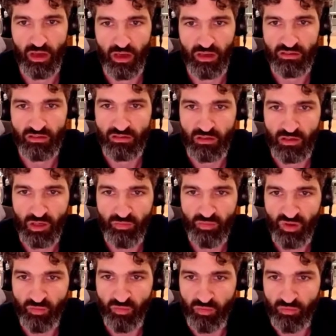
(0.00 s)
ask you to
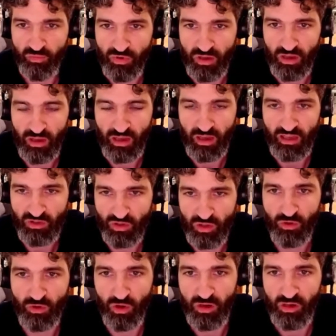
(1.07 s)

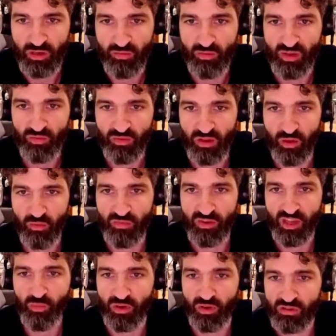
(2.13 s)
go a little bit
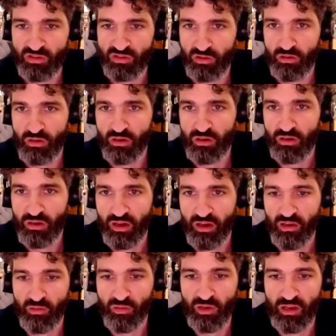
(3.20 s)
deeper. So I
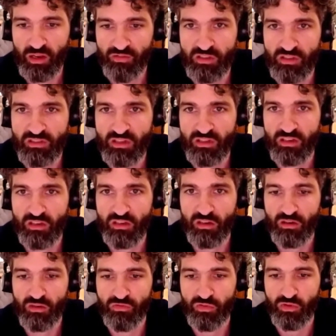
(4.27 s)
really love this idea
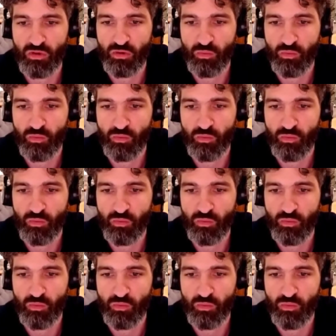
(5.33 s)
of